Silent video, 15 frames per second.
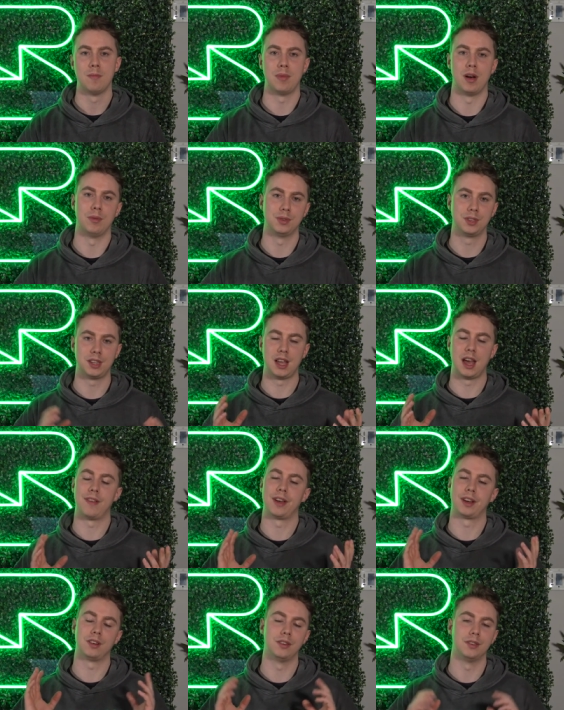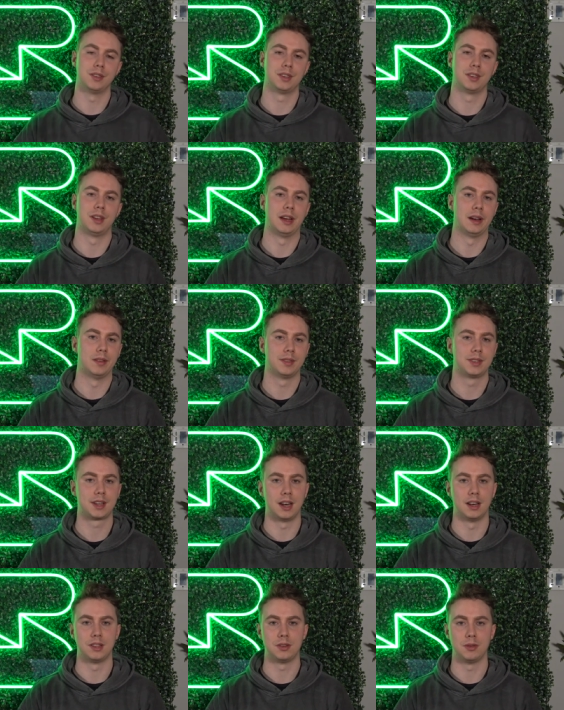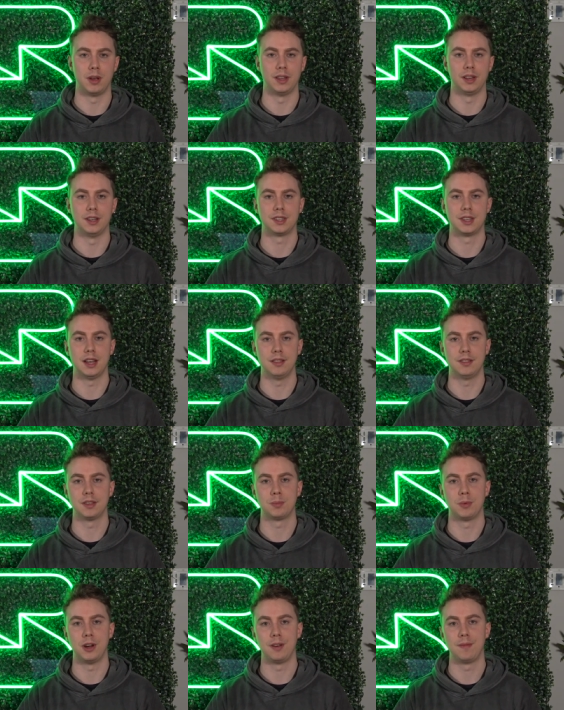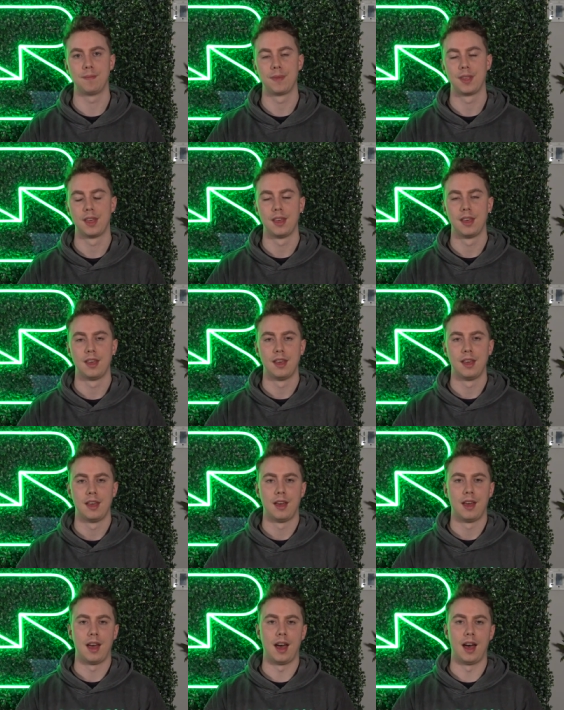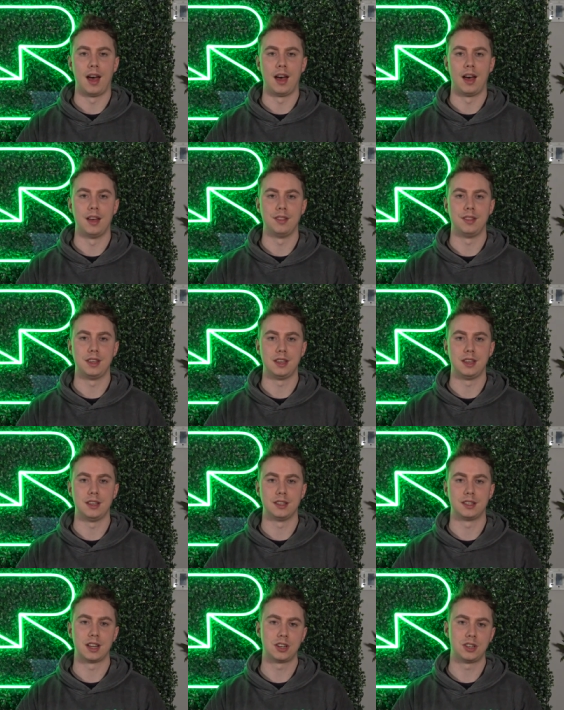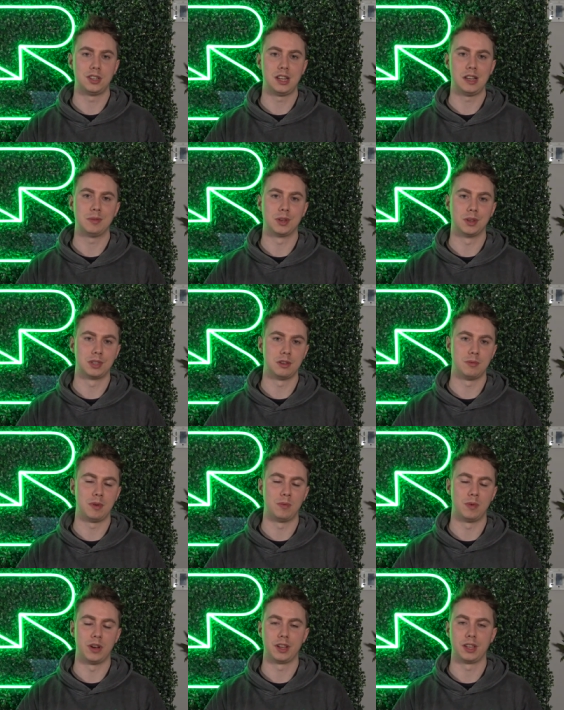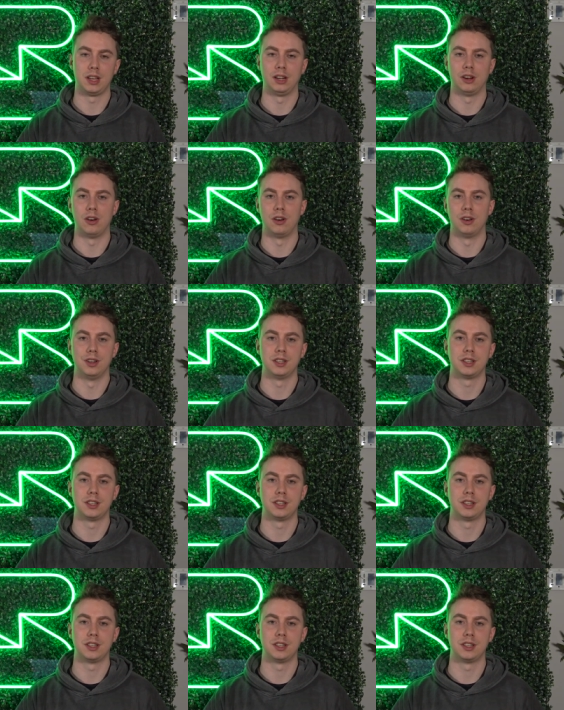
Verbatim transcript: But we'll see how that goes. Uh, it's kind of too early to say at this point. Uh, the session team's also been working on